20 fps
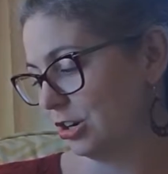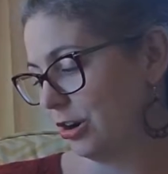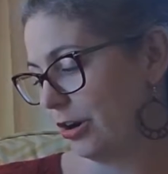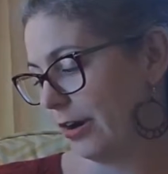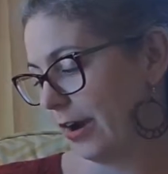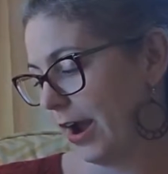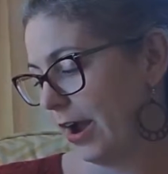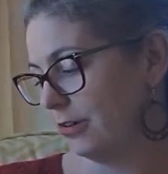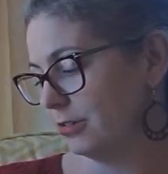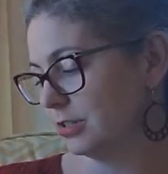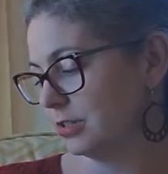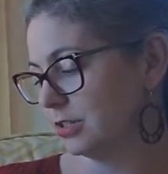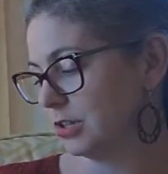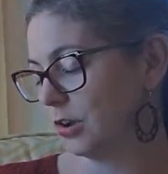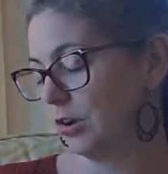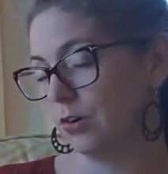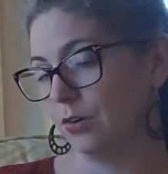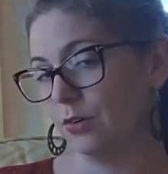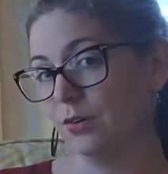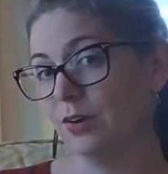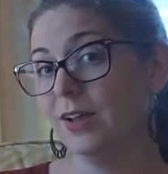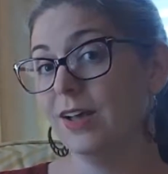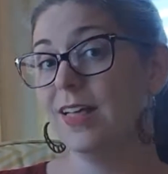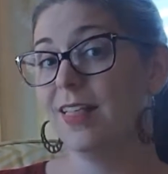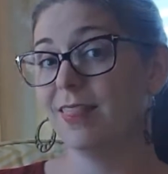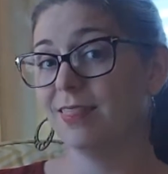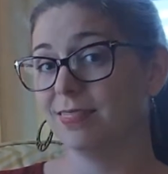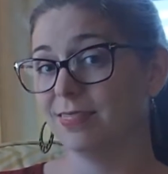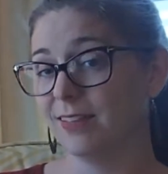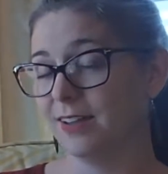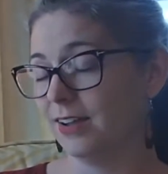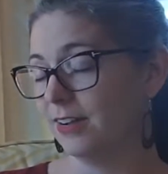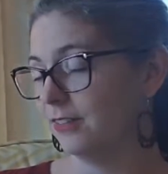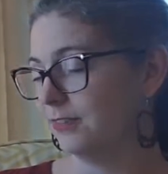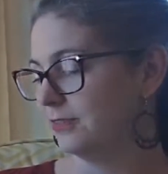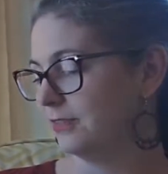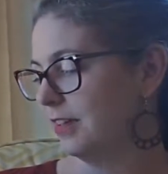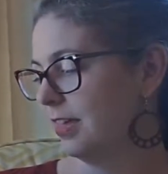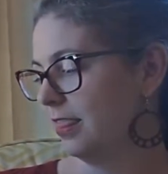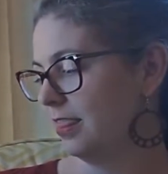our house, so
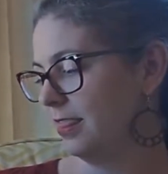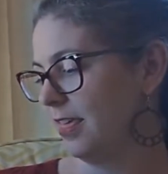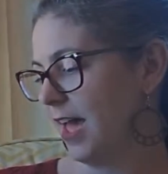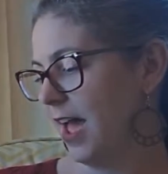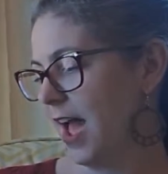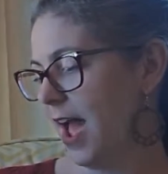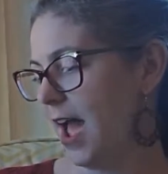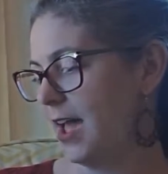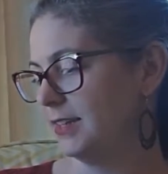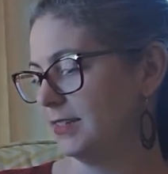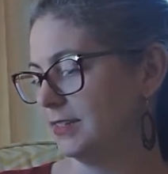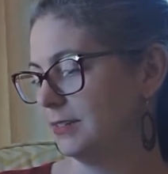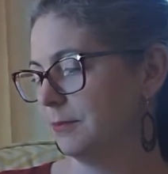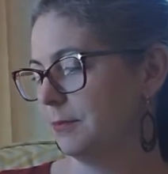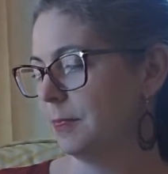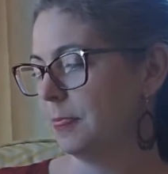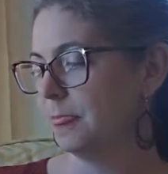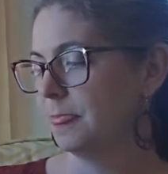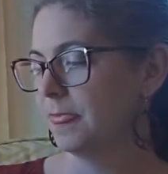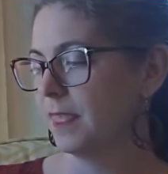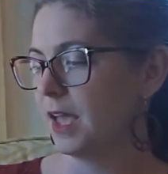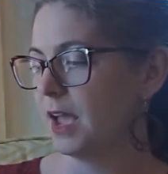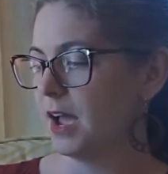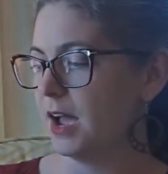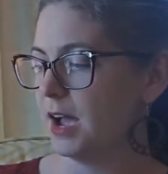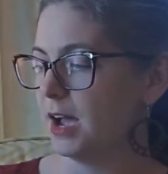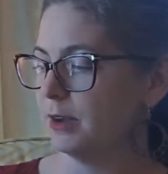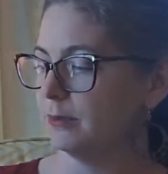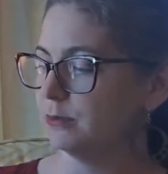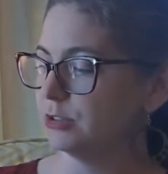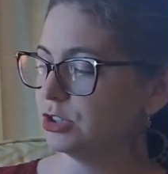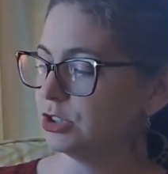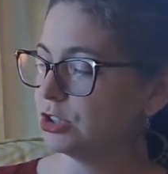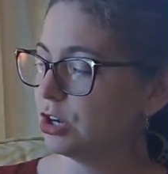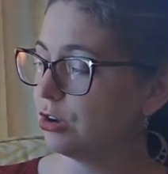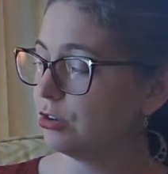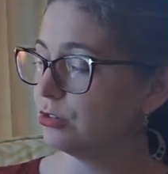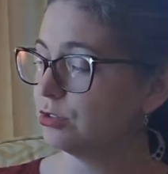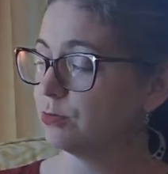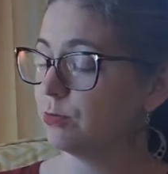loved that.
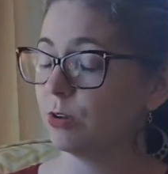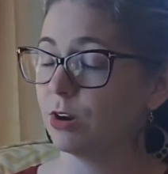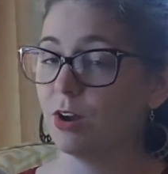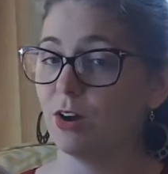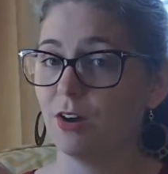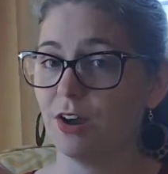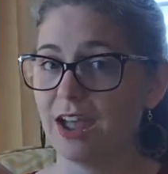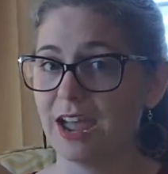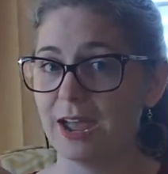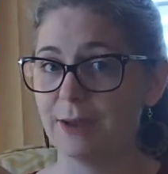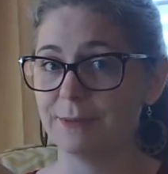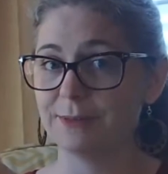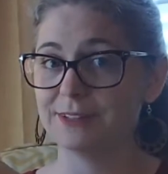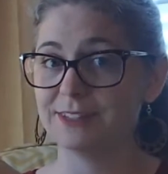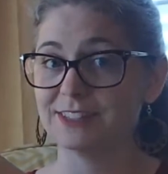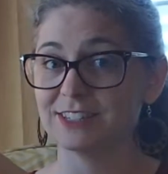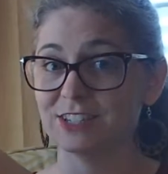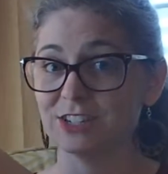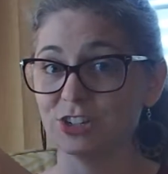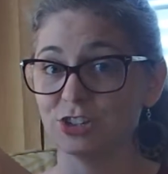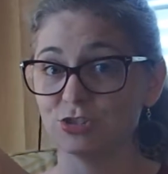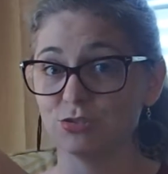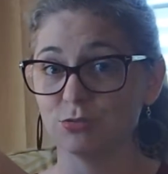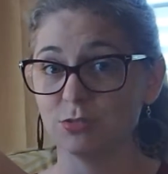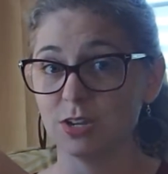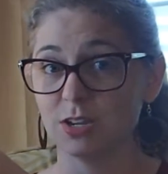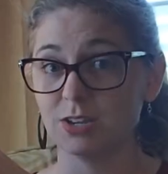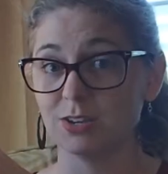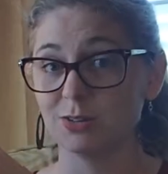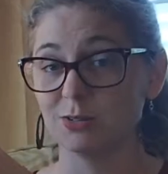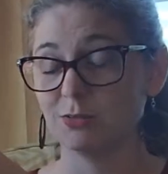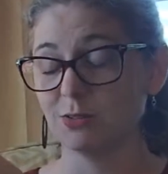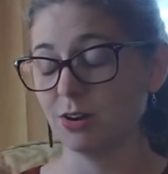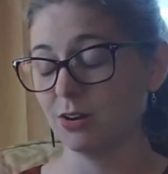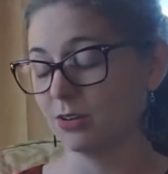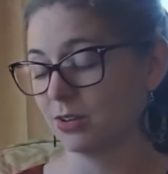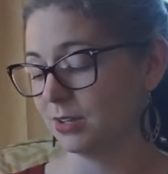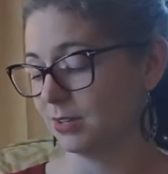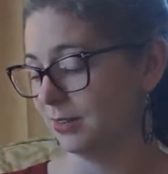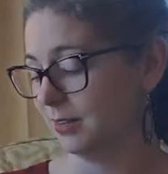Shows what all happens in a tree, who
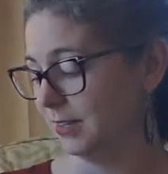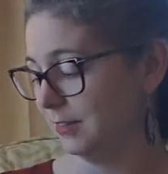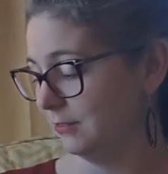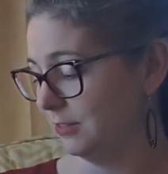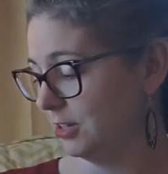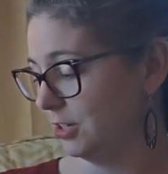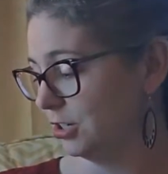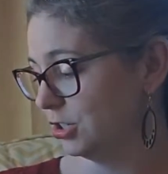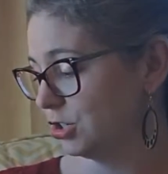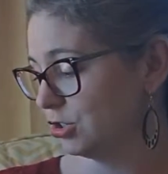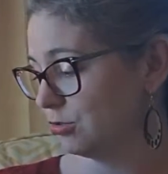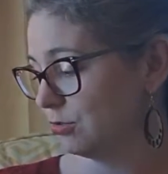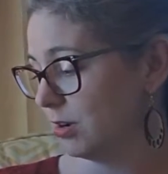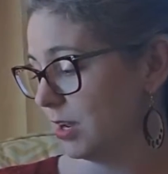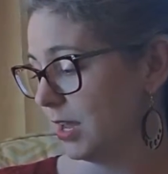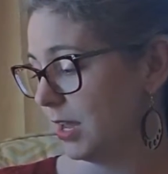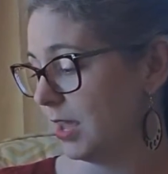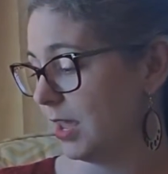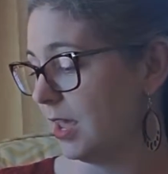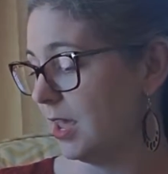all could live in a tree.